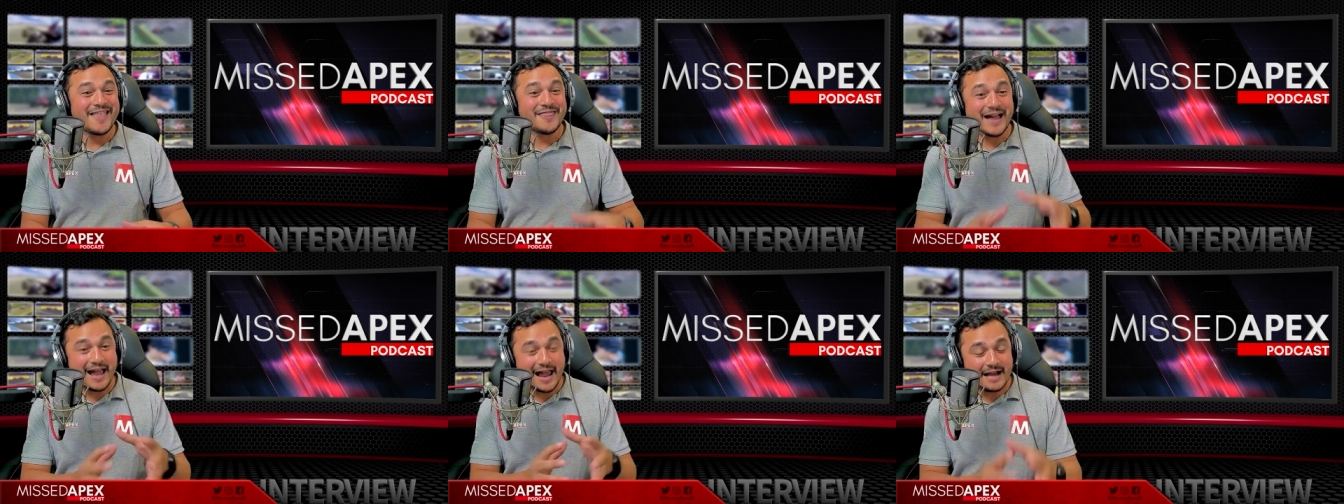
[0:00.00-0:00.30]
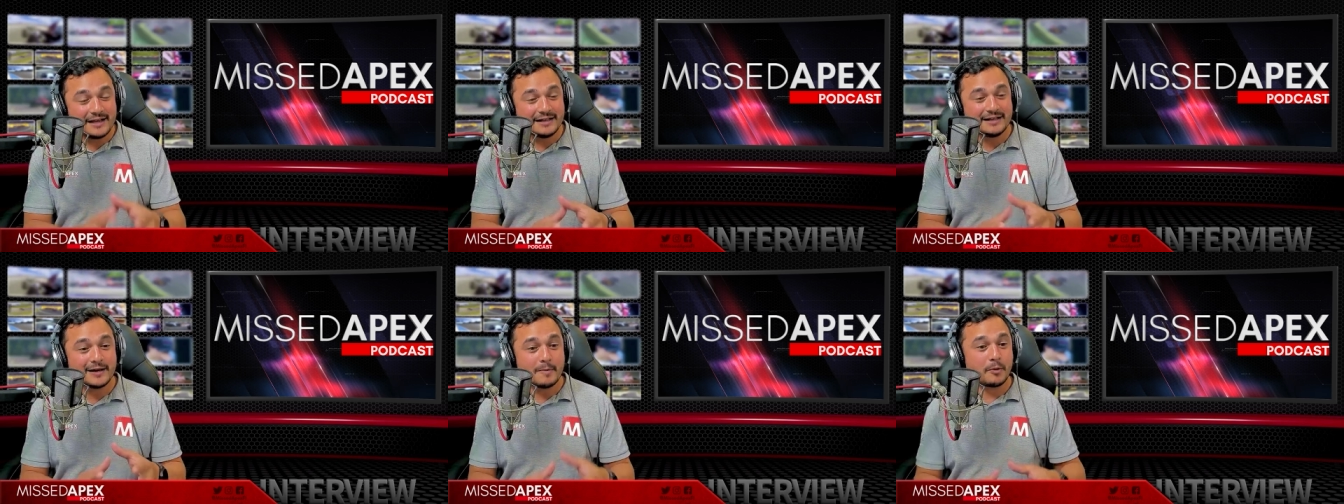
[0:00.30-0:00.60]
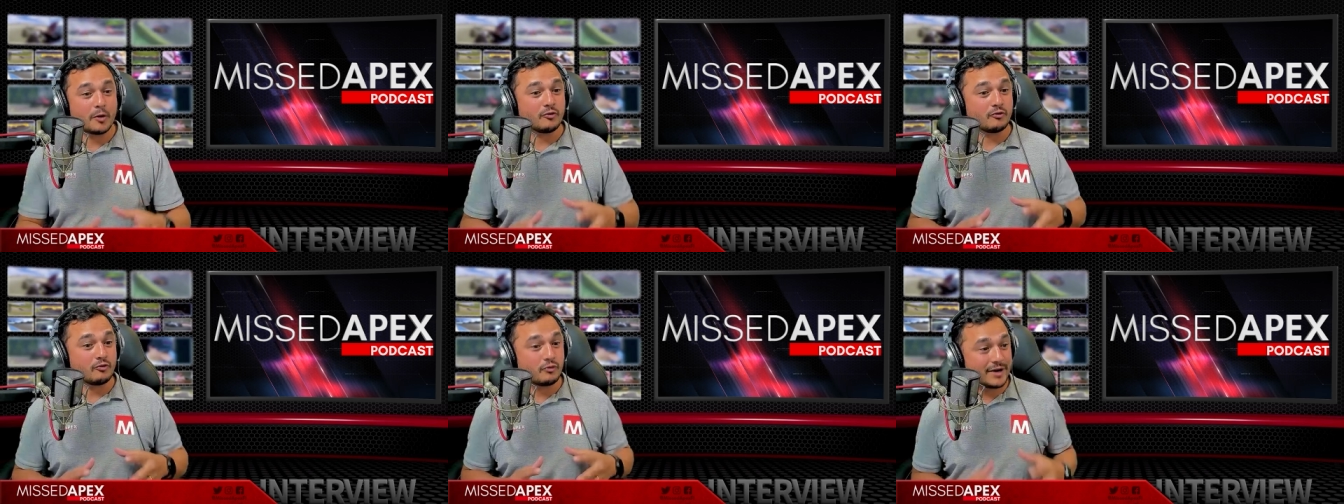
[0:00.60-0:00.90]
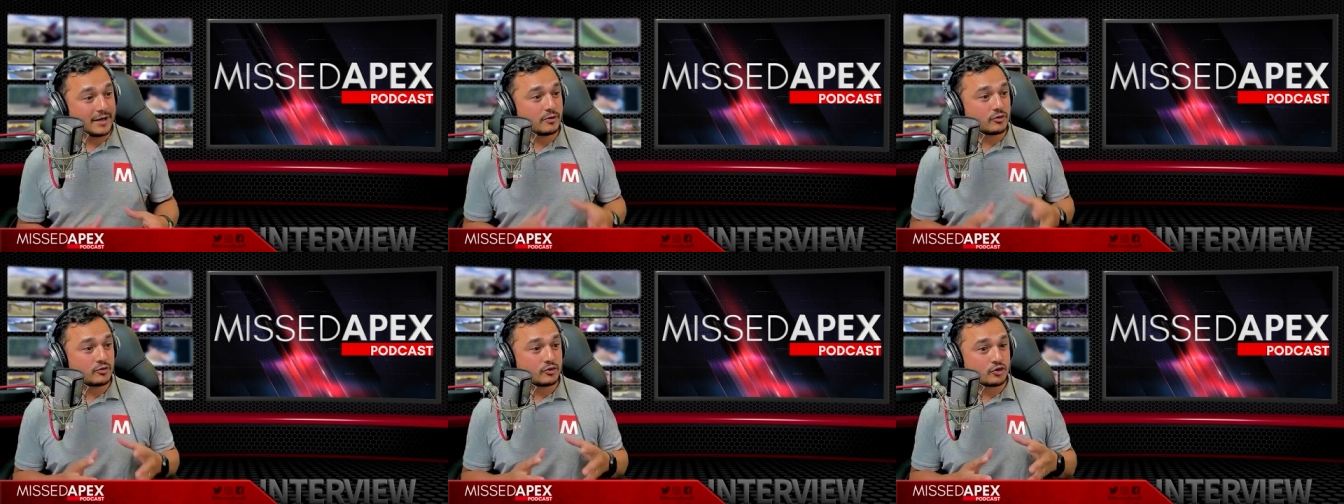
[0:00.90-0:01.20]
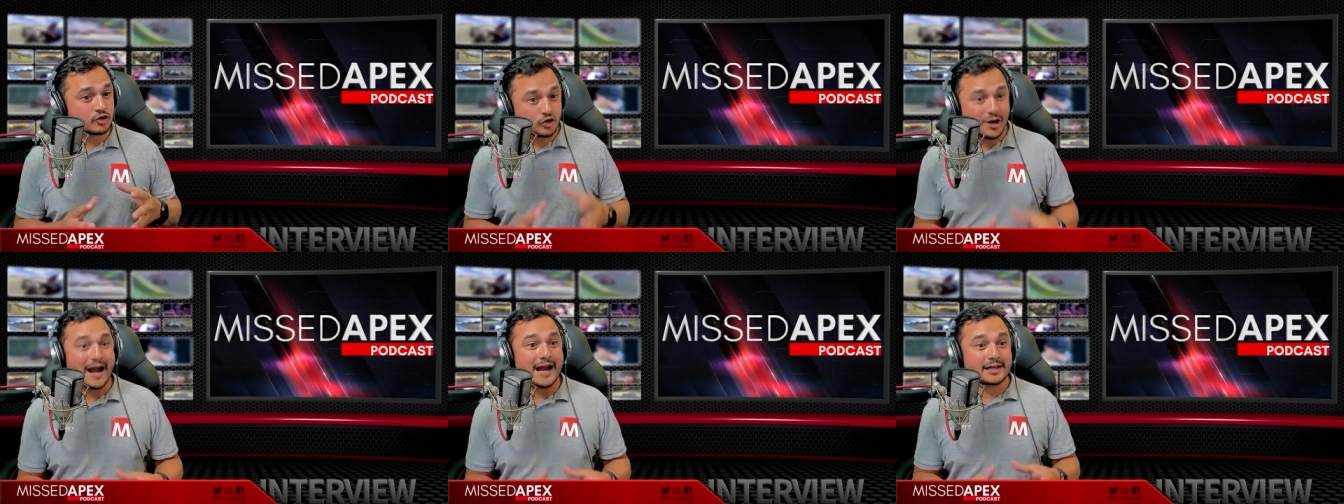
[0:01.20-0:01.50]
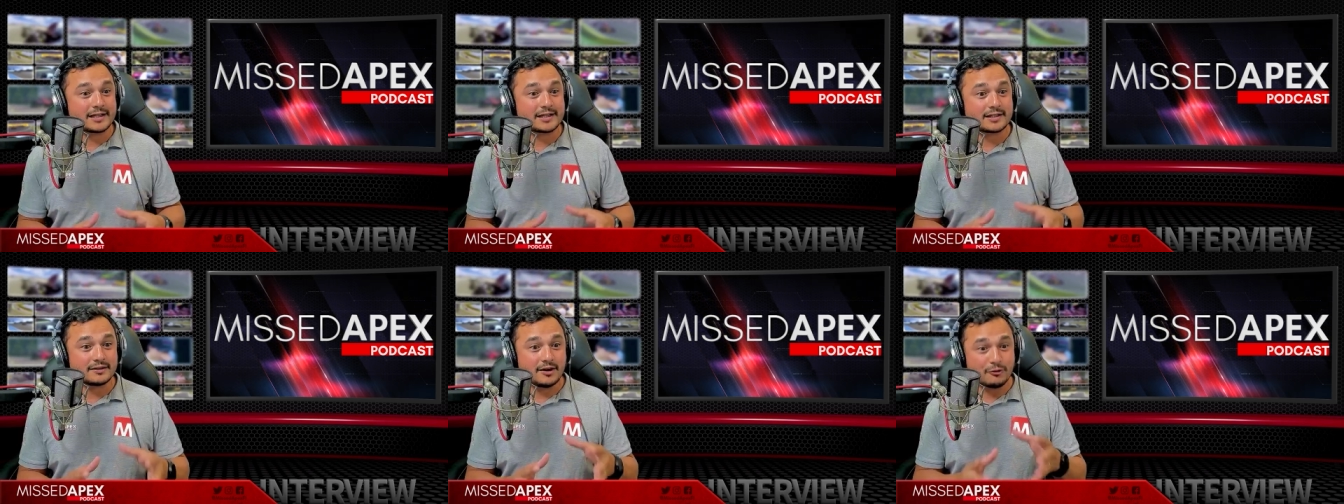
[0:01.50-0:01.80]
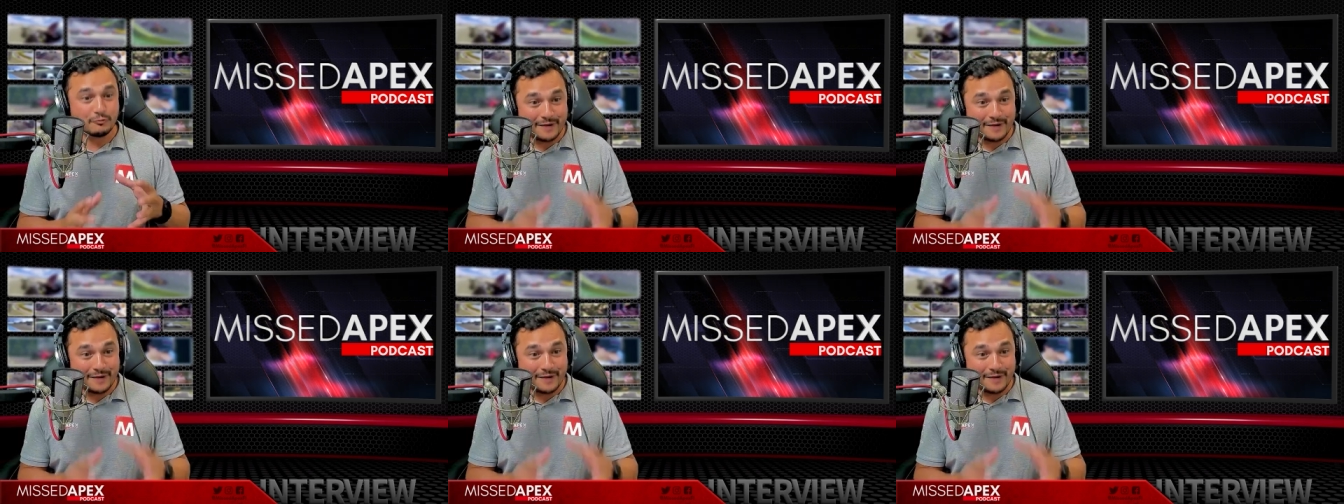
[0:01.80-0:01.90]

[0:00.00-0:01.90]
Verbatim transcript: that ended up on real tracks